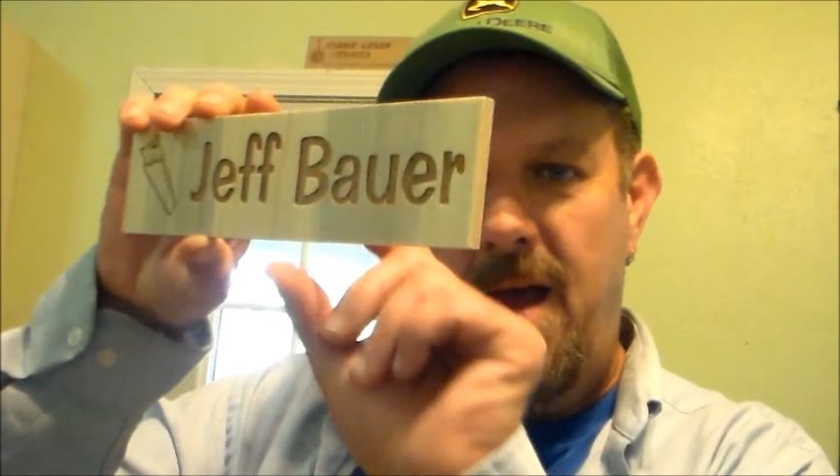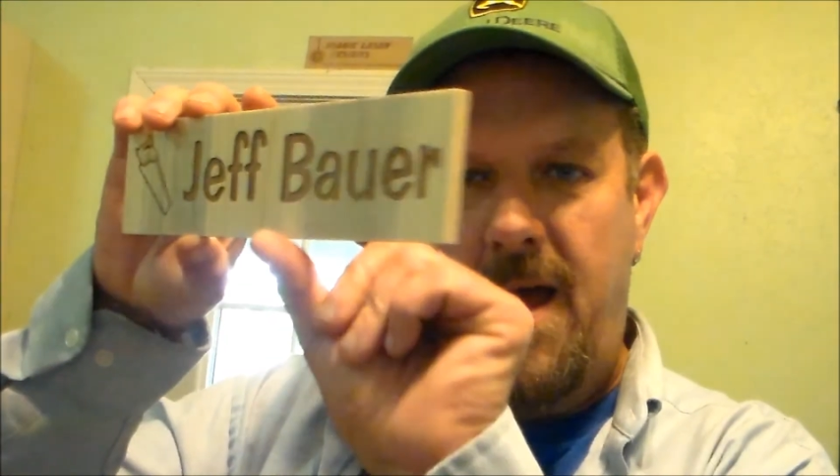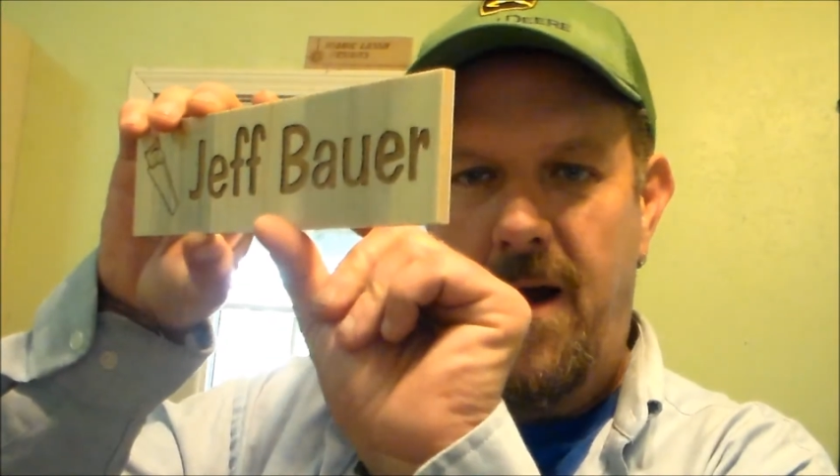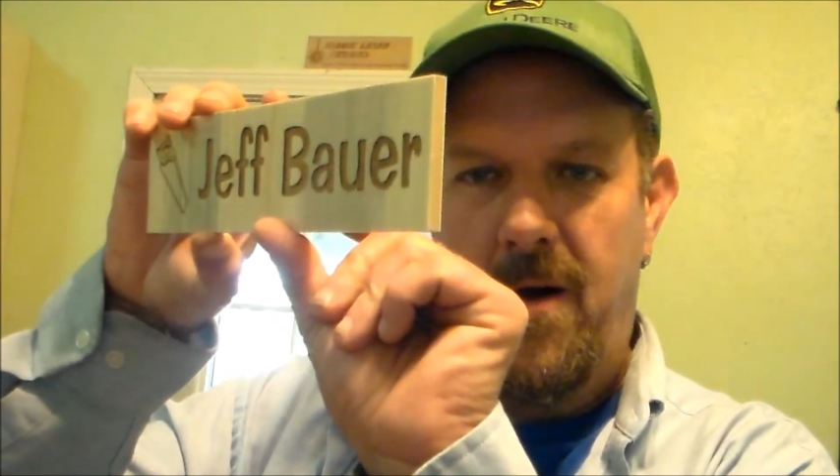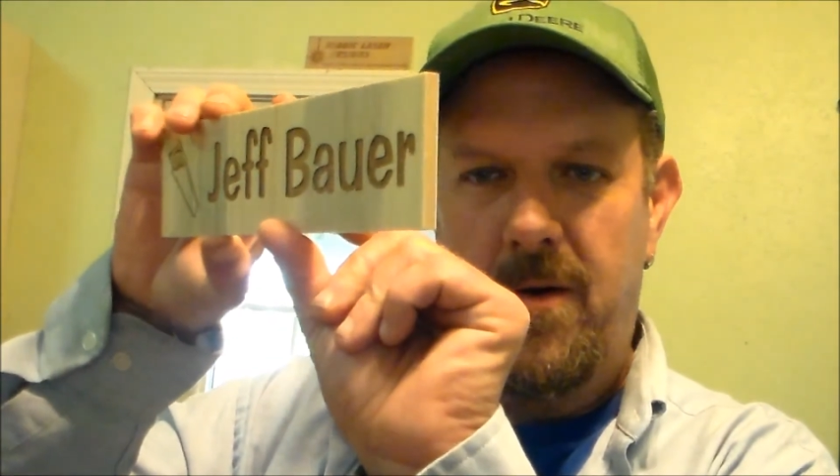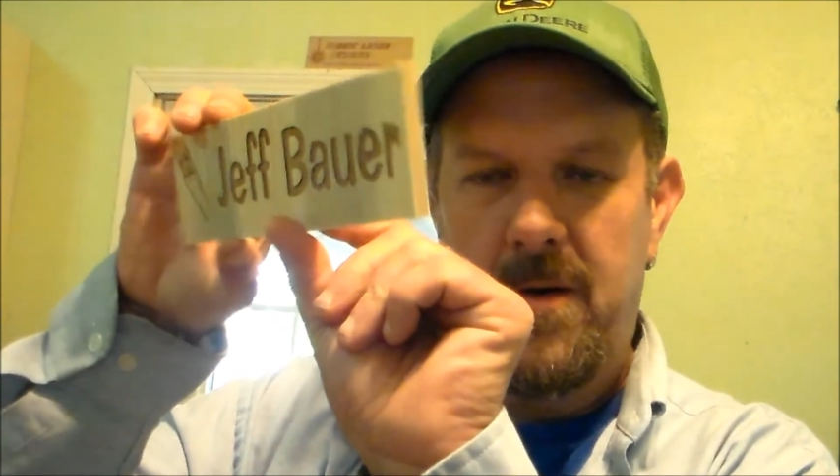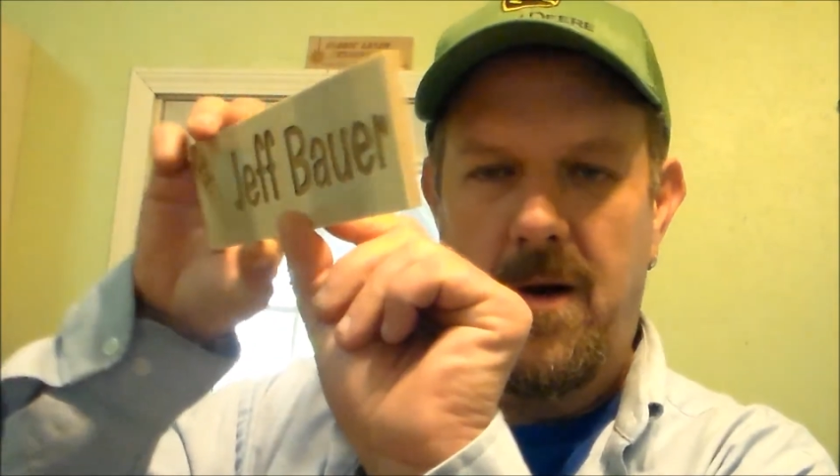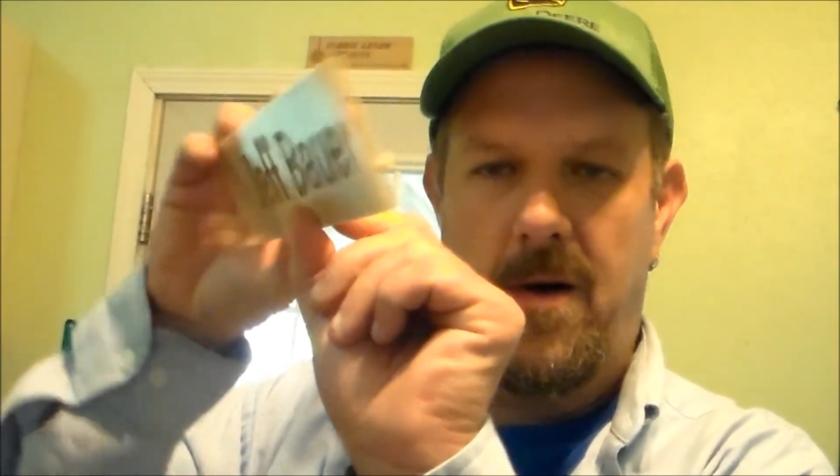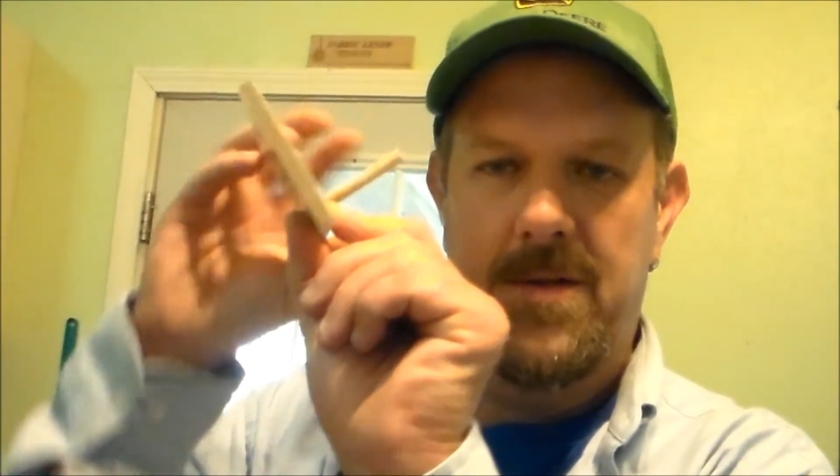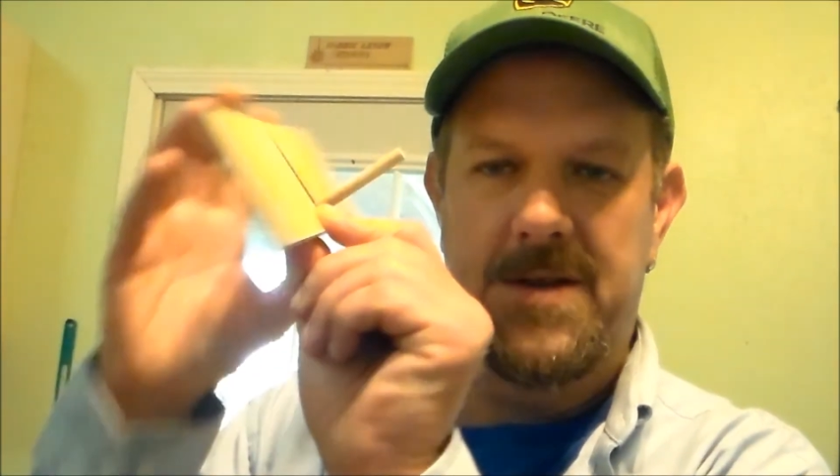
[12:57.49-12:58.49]
how
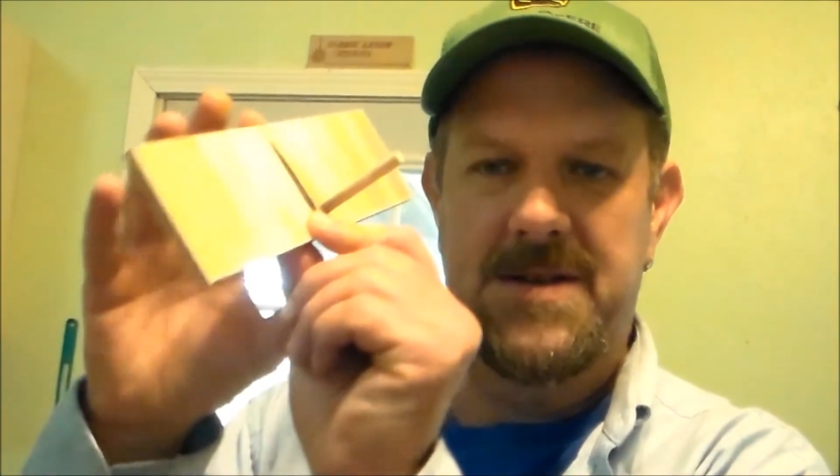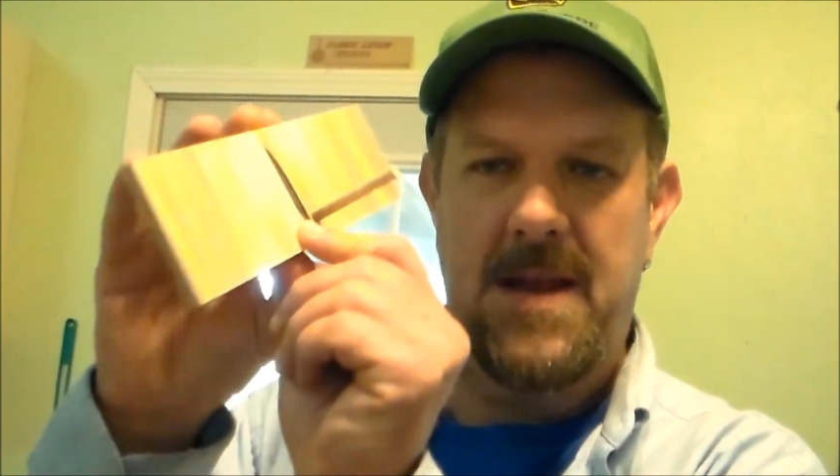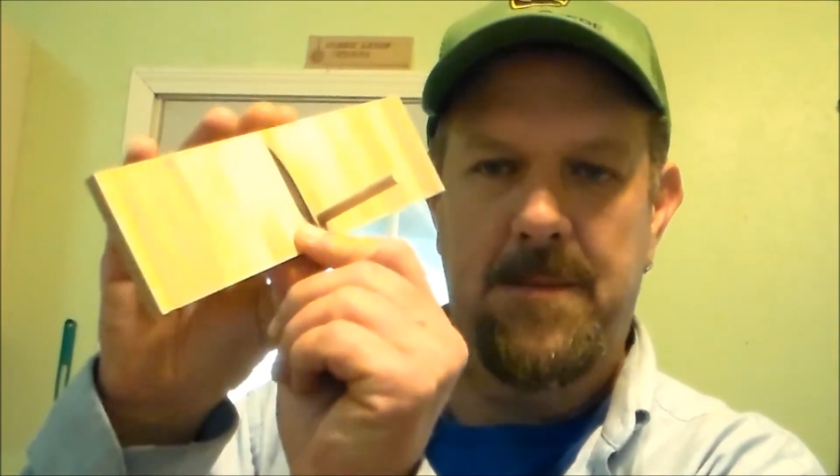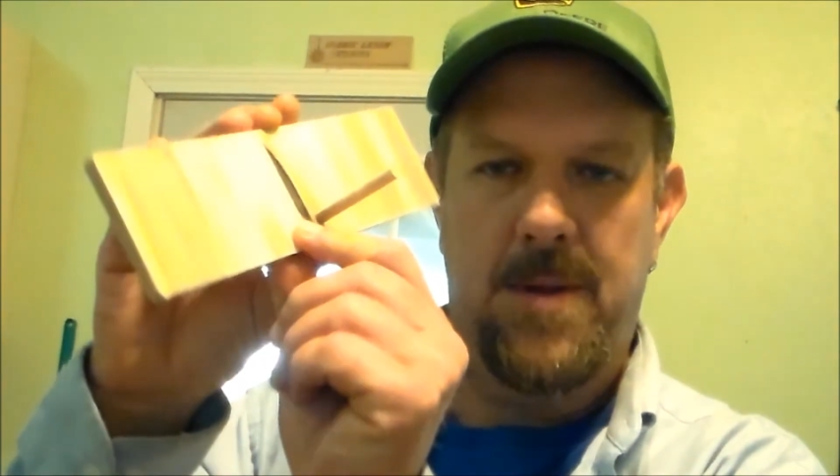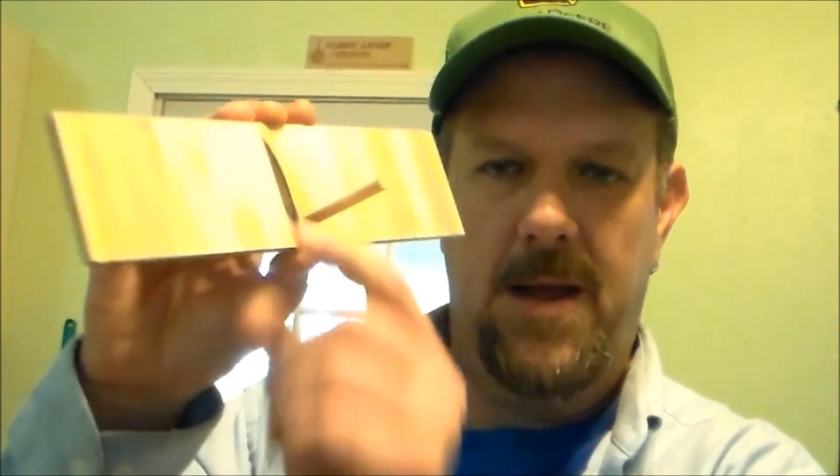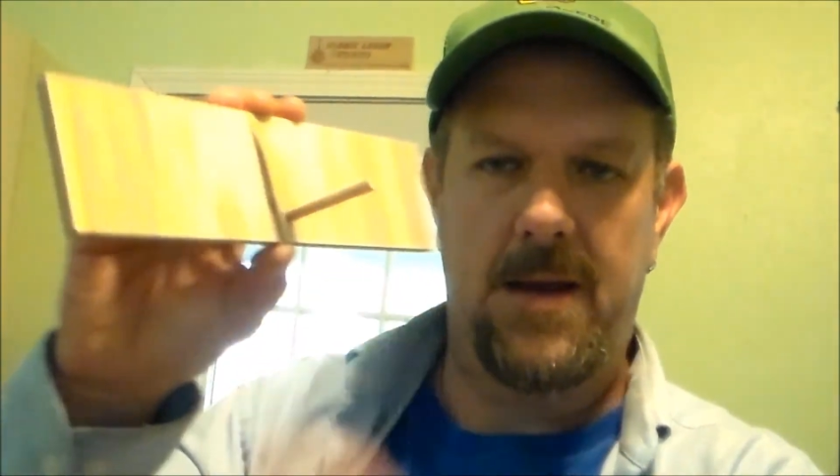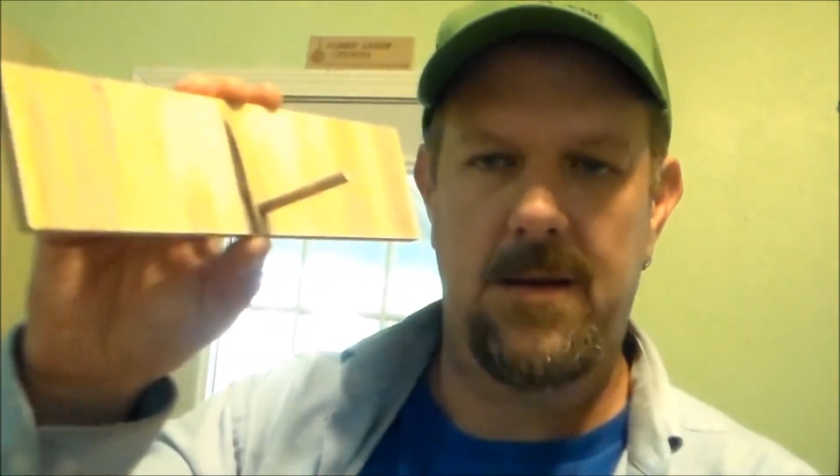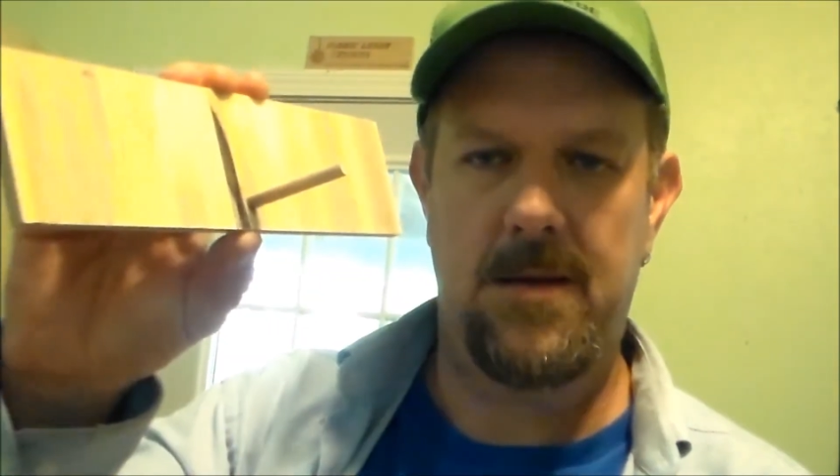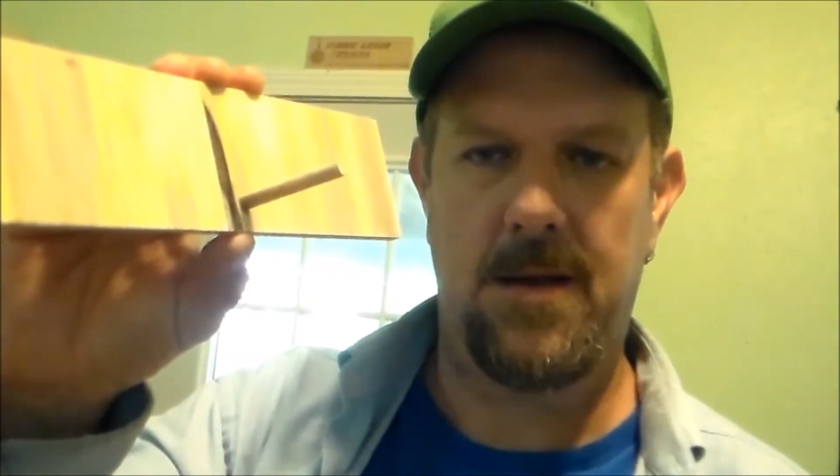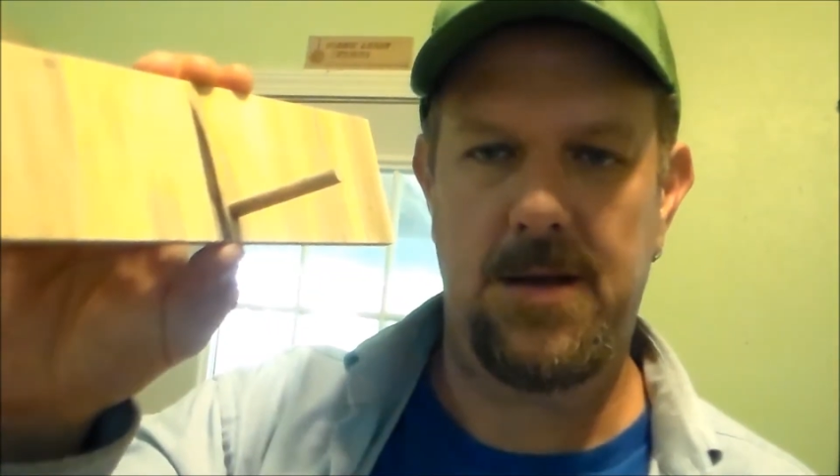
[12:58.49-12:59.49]
on this nameplate